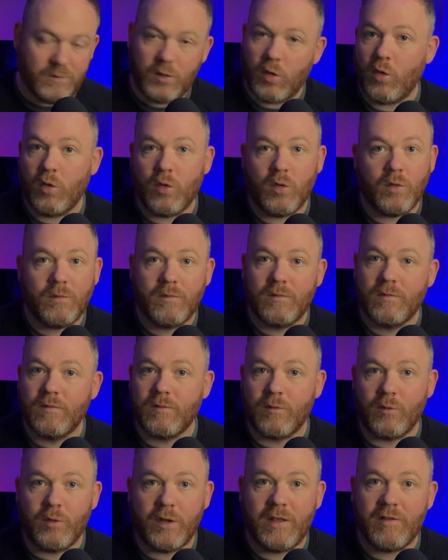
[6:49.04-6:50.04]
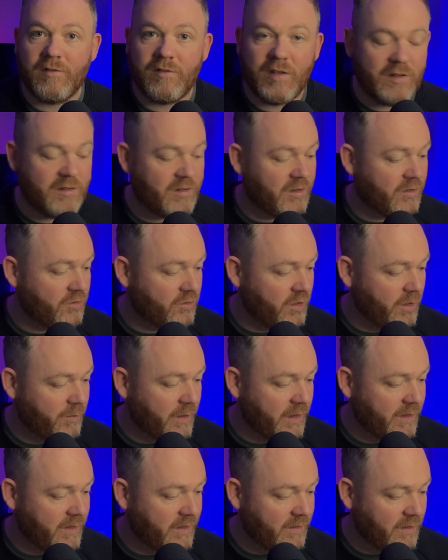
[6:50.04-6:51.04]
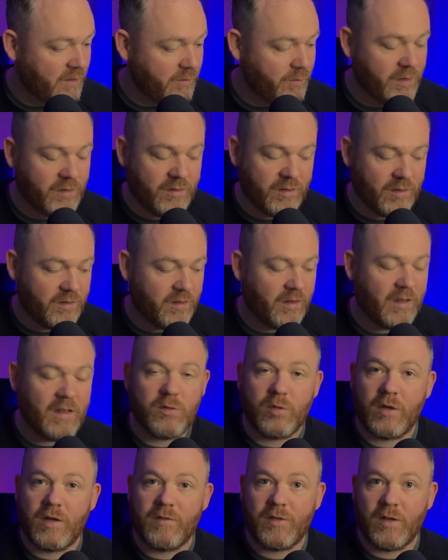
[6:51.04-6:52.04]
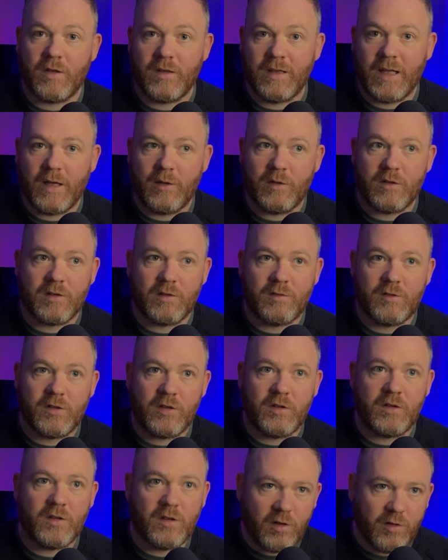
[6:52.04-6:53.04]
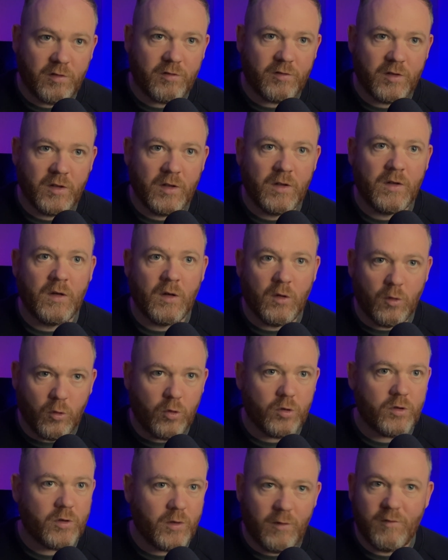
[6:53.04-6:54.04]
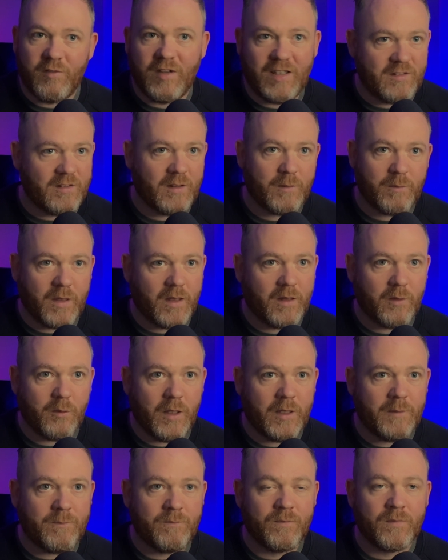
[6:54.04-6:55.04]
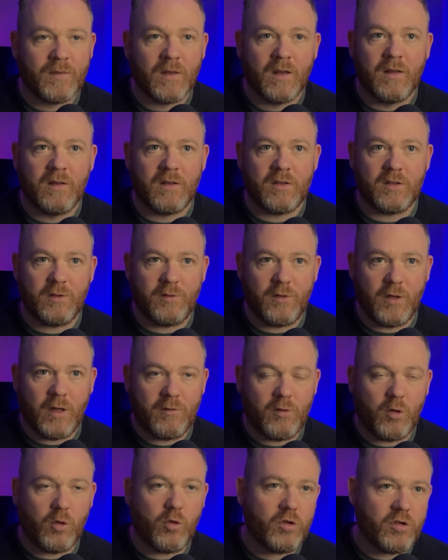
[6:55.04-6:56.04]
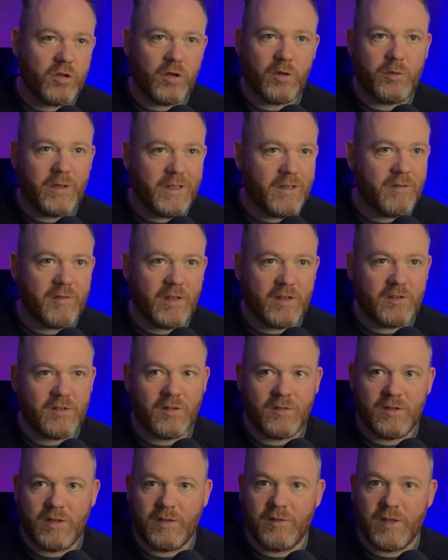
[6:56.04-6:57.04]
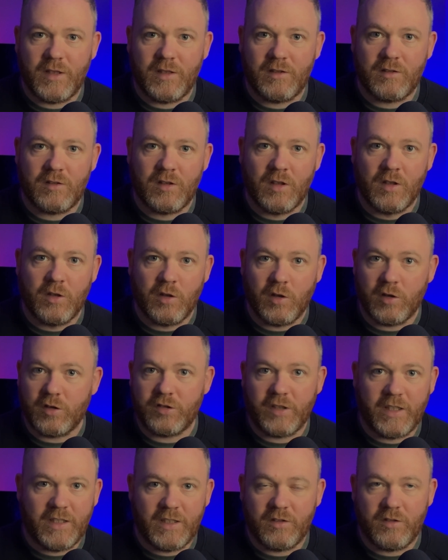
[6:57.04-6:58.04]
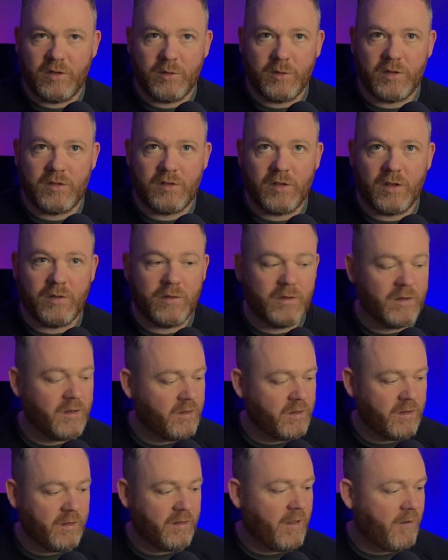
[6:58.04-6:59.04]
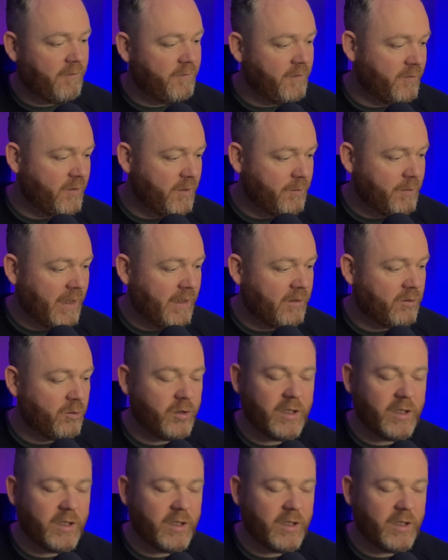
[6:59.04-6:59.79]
all reinvested straight back into the business. And that's what I've done now is I've turned off auto investing, by the way. Because if you have auto reinvest on dividends on Trading 2 and 2, that £50 will